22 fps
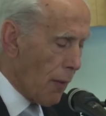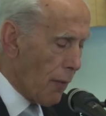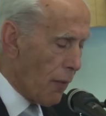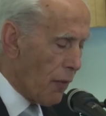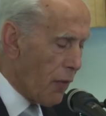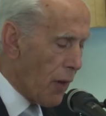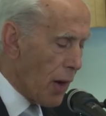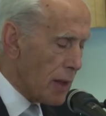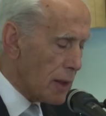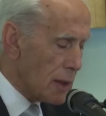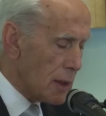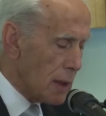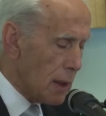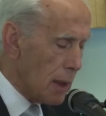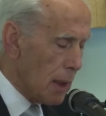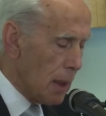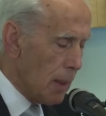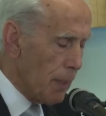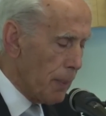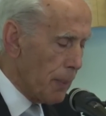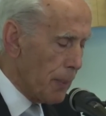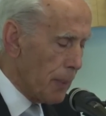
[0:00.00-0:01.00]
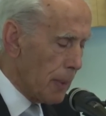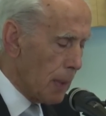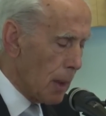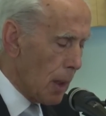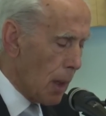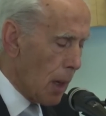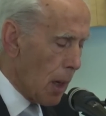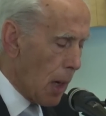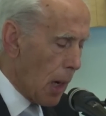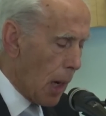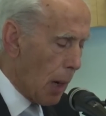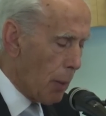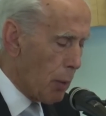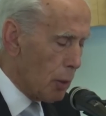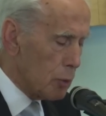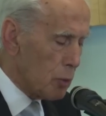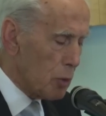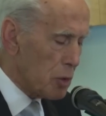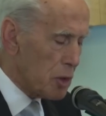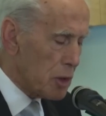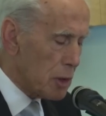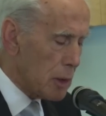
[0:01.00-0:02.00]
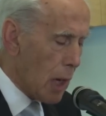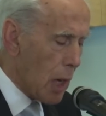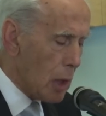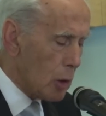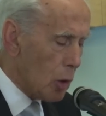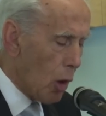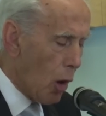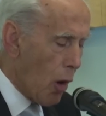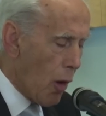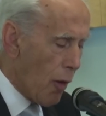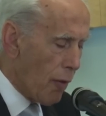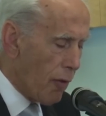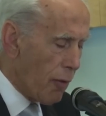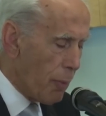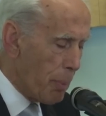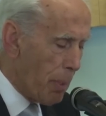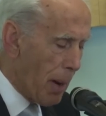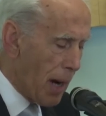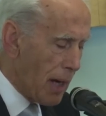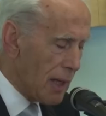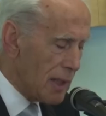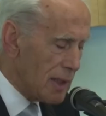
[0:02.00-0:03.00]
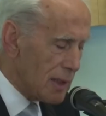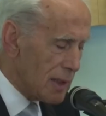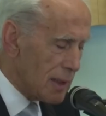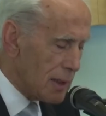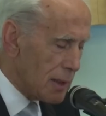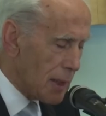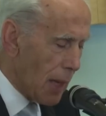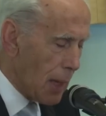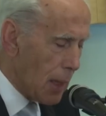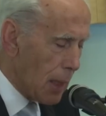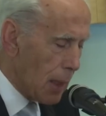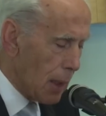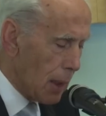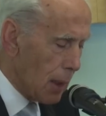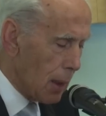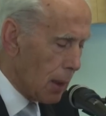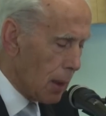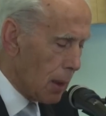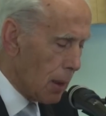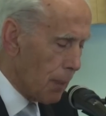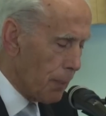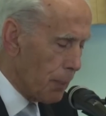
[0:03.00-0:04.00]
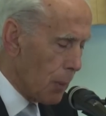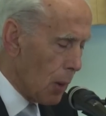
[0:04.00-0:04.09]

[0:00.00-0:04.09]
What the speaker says: Firstly, I want to start off by saying